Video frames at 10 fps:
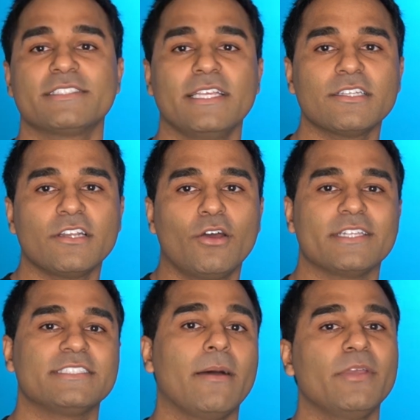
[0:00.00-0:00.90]
These are known
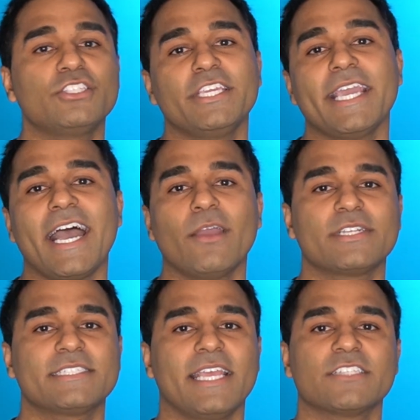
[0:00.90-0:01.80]
as WTI,
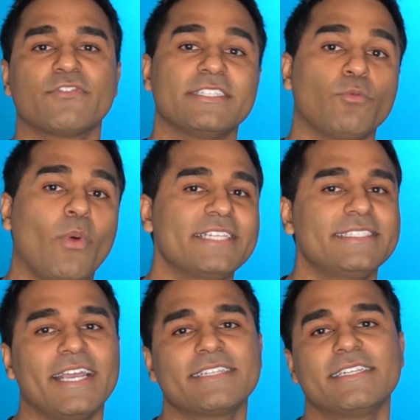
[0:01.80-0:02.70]
which stands for West
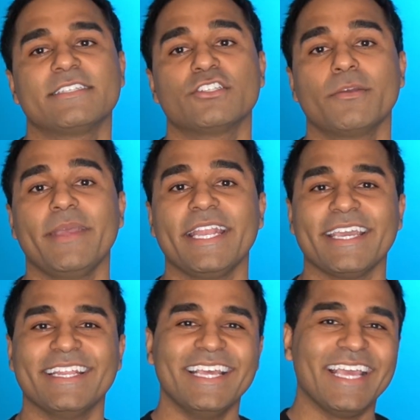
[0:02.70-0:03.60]
Texas
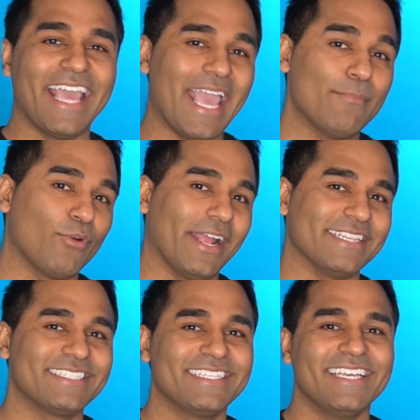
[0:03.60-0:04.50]
Intermediate, and
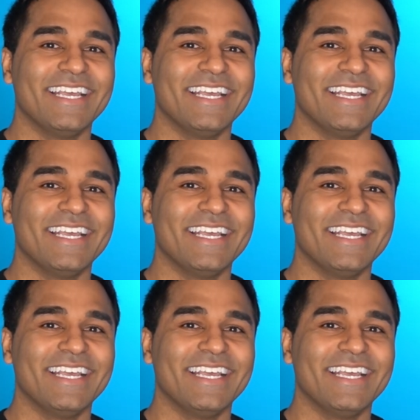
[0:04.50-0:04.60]
Brent.